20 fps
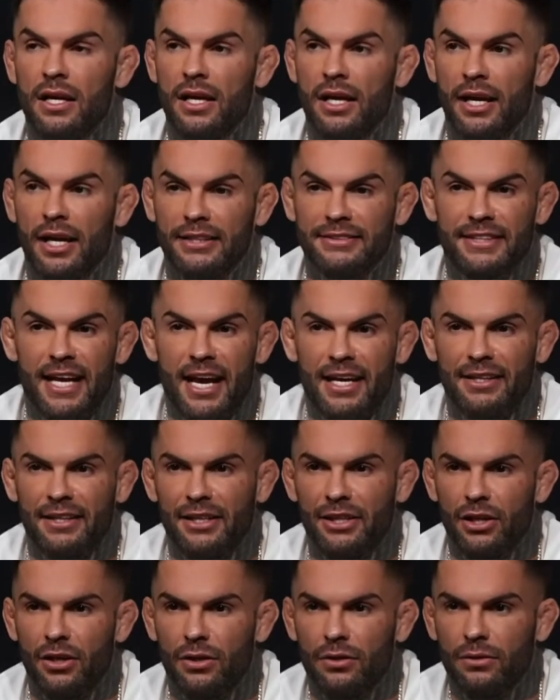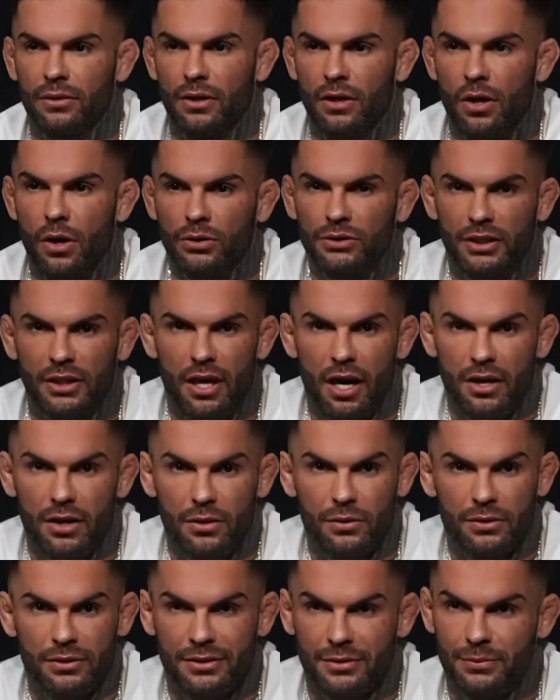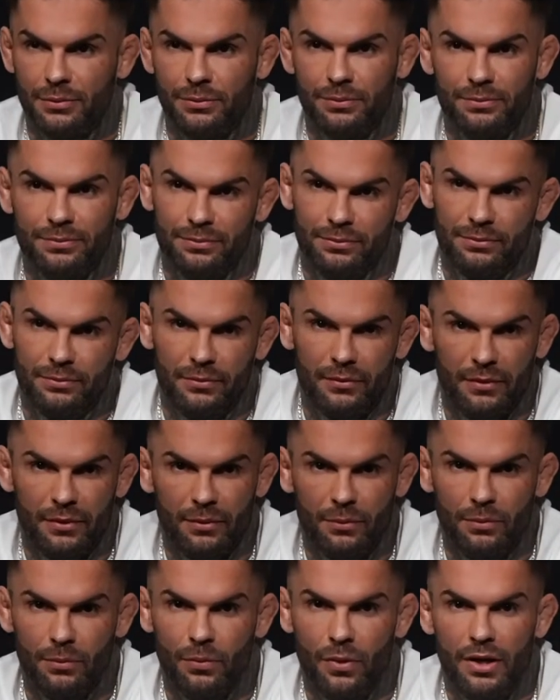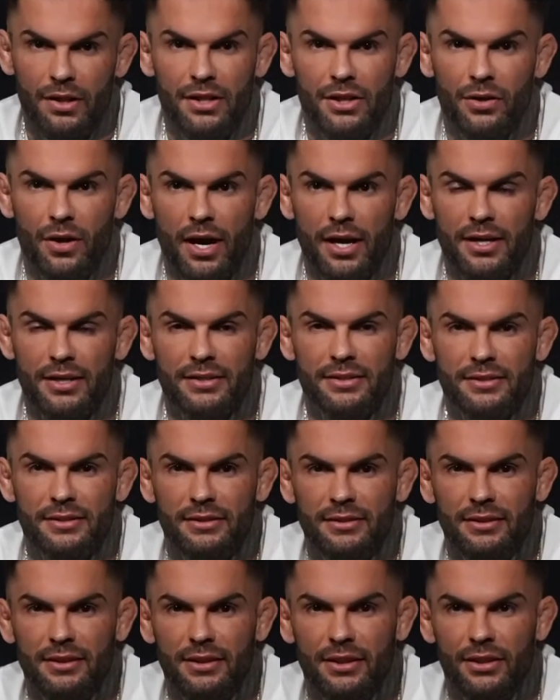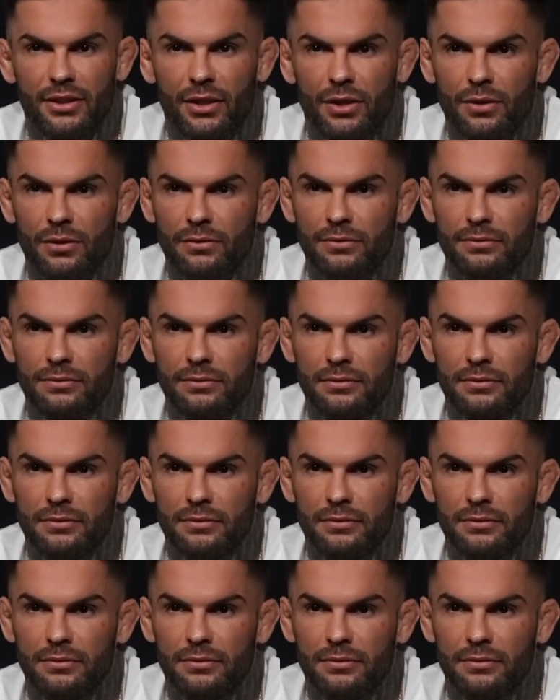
Exactly. You know, Jose Aldo is one of the greatest, you know,